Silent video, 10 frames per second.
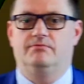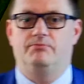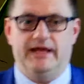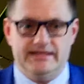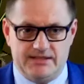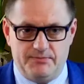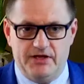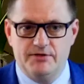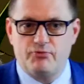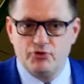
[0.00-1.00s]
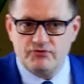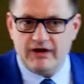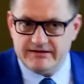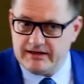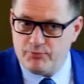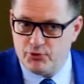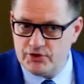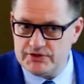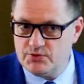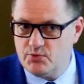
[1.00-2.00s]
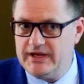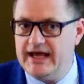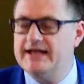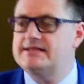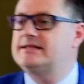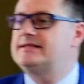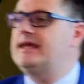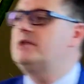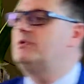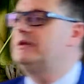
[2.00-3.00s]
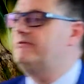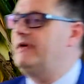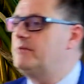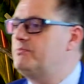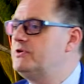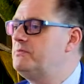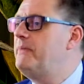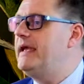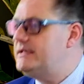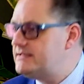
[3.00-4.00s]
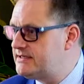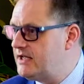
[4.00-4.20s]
based upon the Brundtland report, we had sustainable development based